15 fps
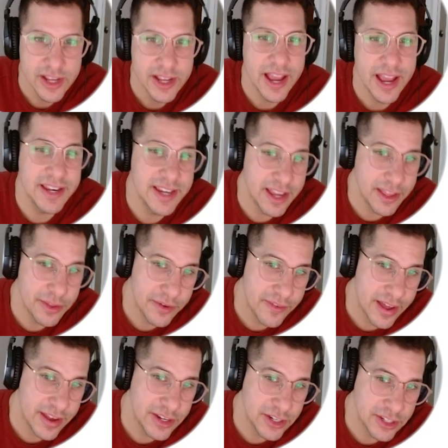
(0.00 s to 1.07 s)
and the other
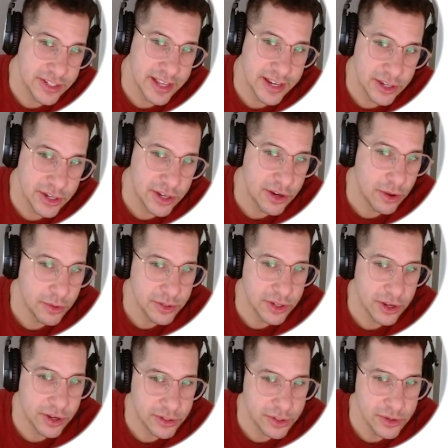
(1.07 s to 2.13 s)
advantage is that you can always
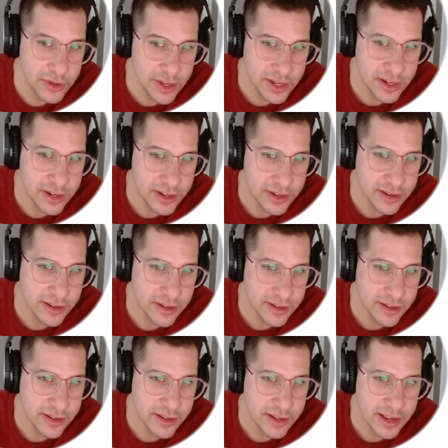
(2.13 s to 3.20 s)
undo it
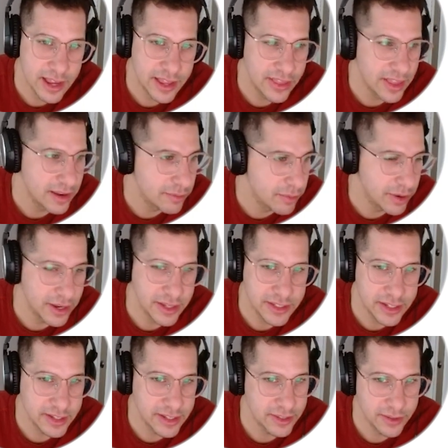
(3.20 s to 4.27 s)
and then bring it to
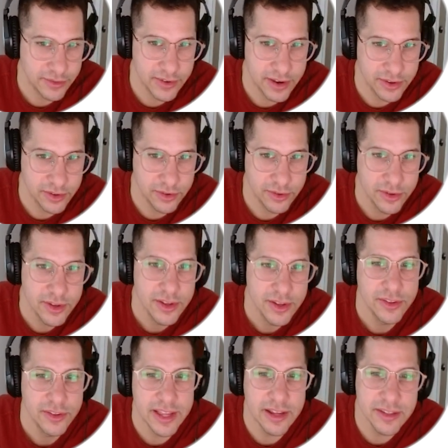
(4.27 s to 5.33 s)
another venue
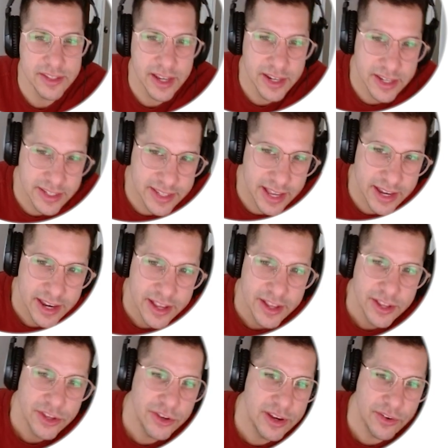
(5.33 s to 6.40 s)
downside is that
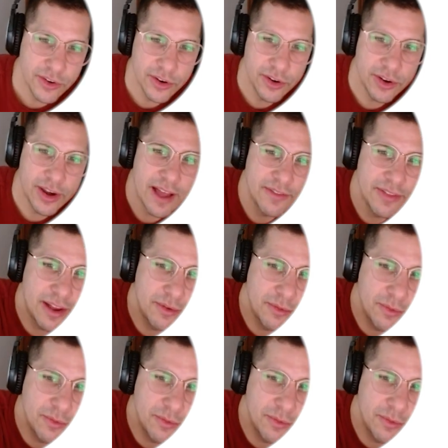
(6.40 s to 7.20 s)
you're never going to have that